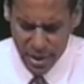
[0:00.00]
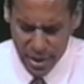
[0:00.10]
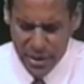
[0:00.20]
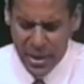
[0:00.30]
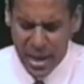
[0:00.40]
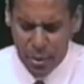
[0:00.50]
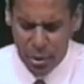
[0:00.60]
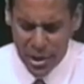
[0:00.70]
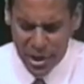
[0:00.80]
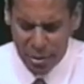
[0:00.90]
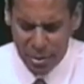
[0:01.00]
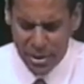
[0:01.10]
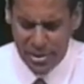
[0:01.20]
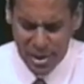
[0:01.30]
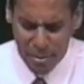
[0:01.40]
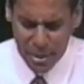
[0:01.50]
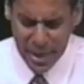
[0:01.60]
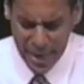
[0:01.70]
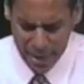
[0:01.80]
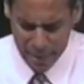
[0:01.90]
and that it will kill me and send me to
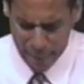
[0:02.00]
hell.